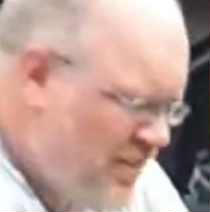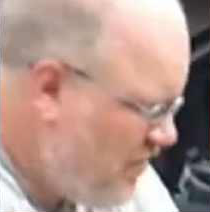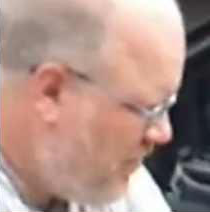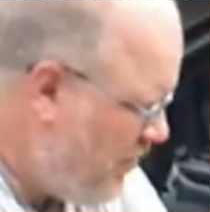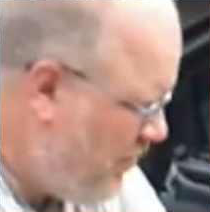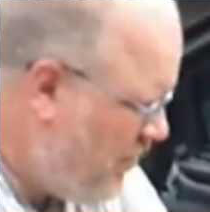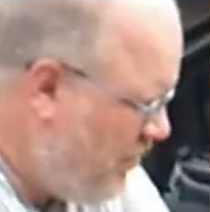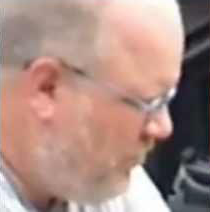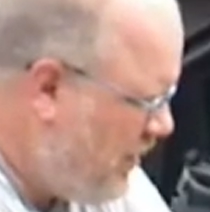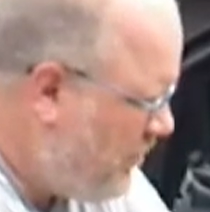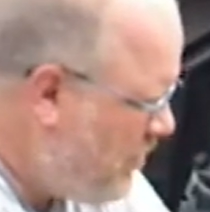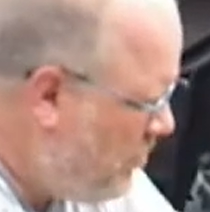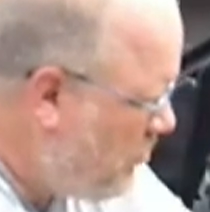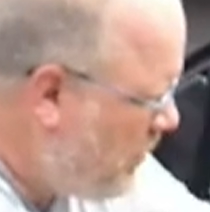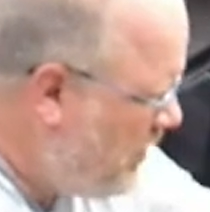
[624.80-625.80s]
So anyway, I've
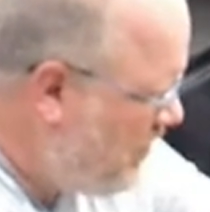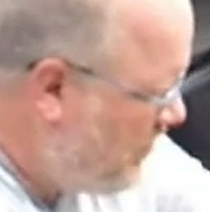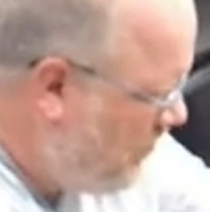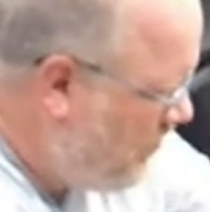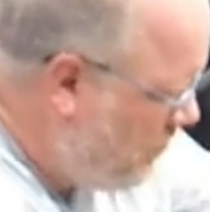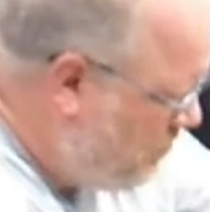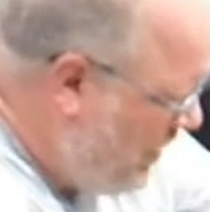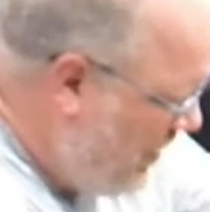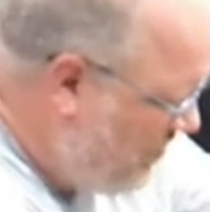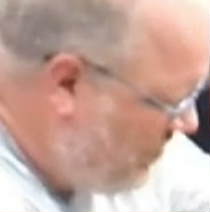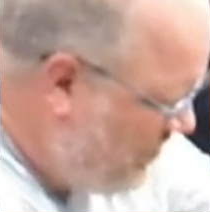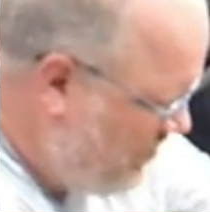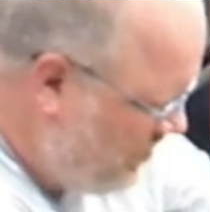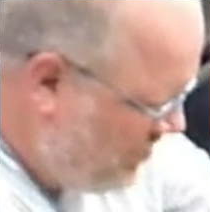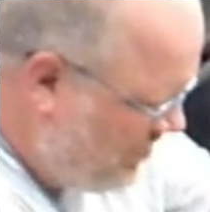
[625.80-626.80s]
come around to the
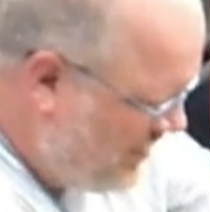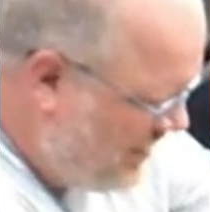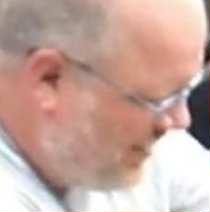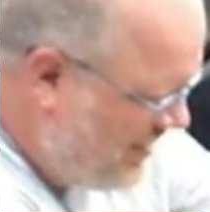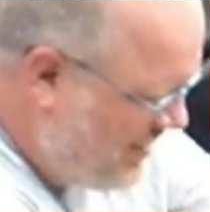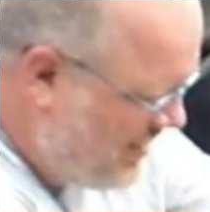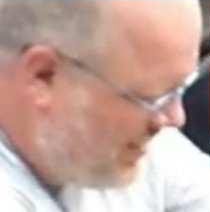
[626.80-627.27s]
passenger side.